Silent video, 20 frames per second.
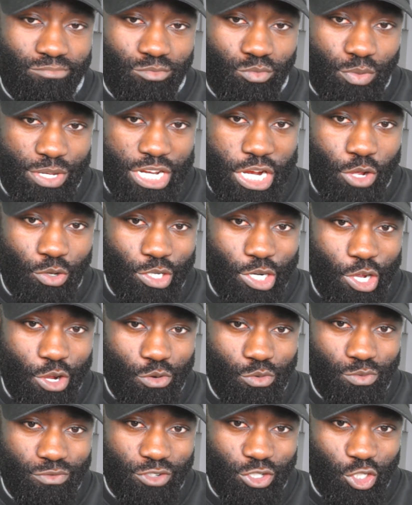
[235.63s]
we don't
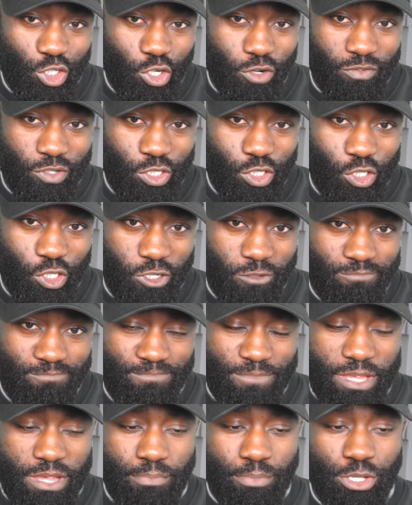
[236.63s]
know for sure.
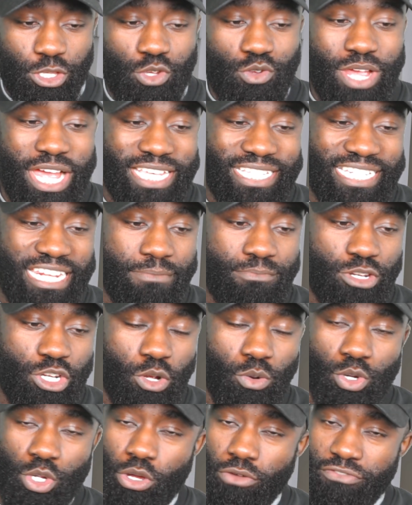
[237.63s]
But you guys let me
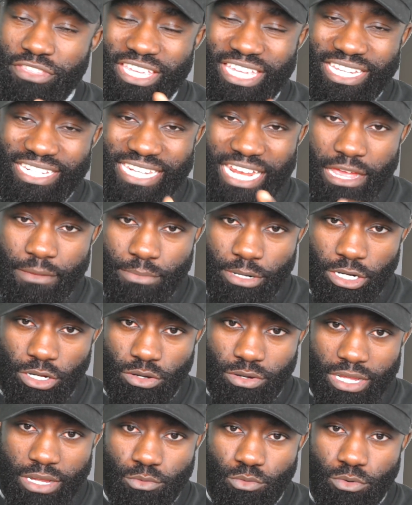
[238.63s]
know what you're thinking down below, and